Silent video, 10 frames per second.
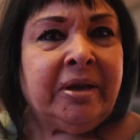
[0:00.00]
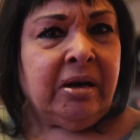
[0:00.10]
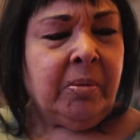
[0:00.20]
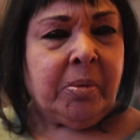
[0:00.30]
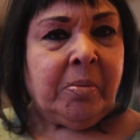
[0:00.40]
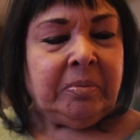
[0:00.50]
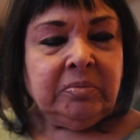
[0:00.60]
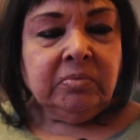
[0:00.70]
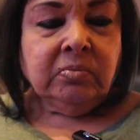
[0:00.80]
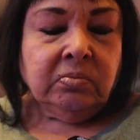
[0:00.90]
to help them.
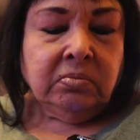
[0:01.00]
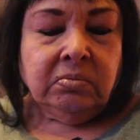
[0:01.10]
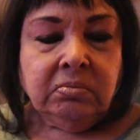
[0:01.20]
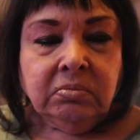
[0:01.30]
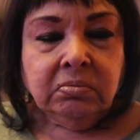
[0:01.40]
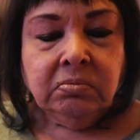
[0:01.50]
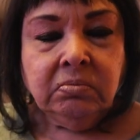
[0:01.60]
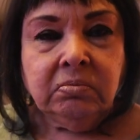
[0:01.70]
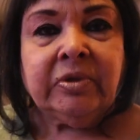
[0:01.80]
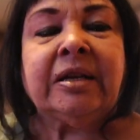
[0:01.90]

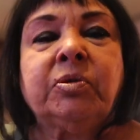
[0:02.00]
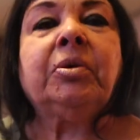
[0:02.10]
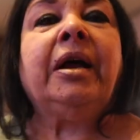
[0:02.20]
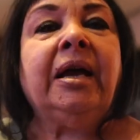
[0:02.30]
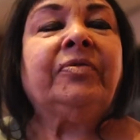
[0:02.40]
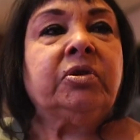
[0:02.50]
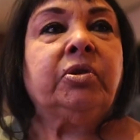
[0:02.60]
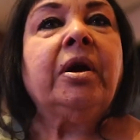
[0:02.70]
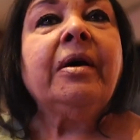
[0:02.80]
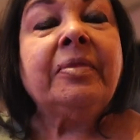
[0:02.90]
That's what I have to do.